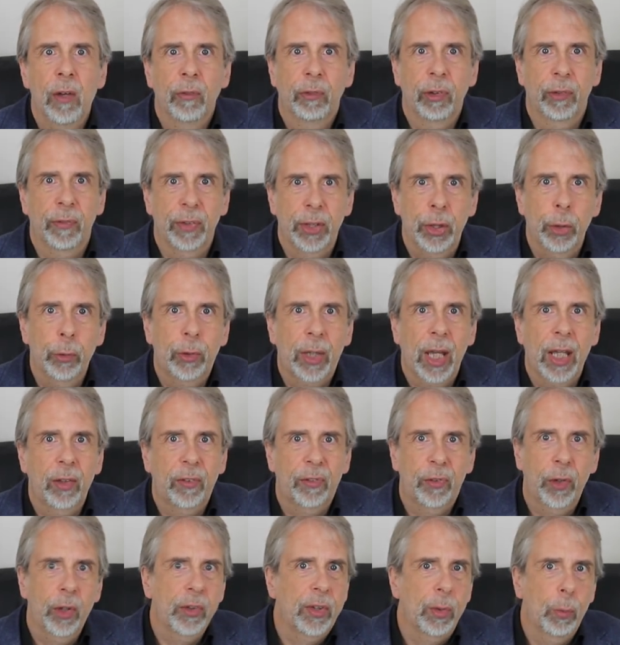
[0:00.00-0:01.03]
For the
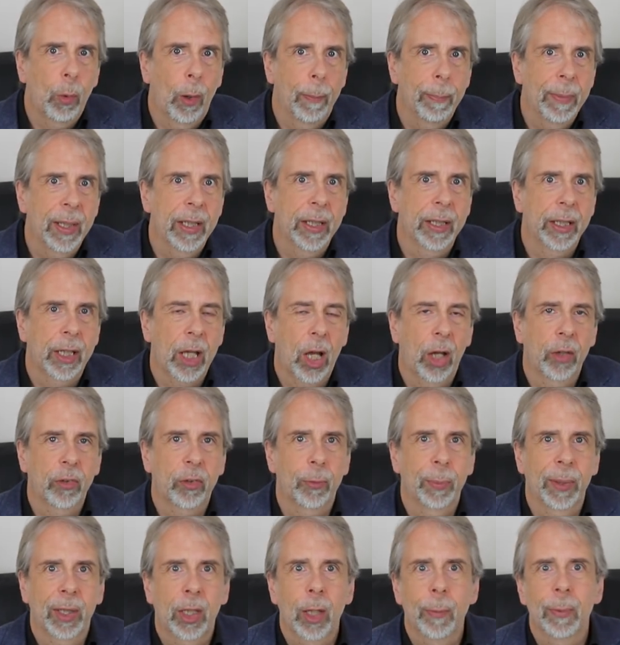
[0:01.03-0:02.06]
UK's 31 million
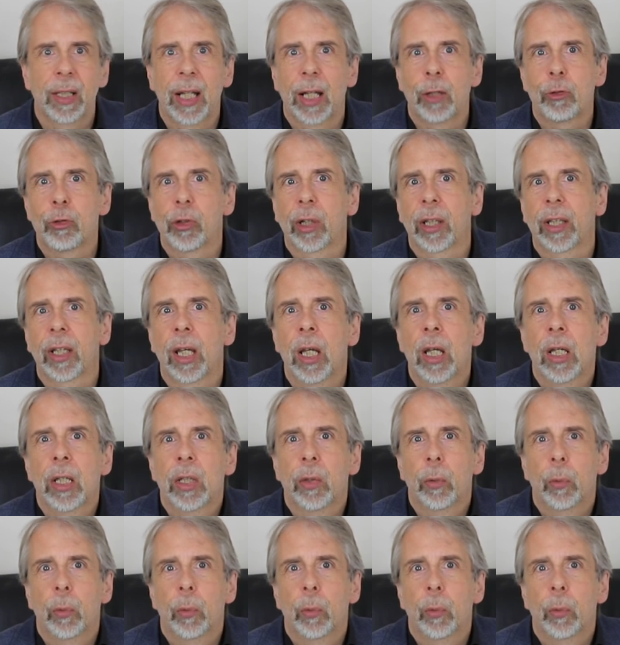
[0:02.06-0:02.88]
cars to become electric,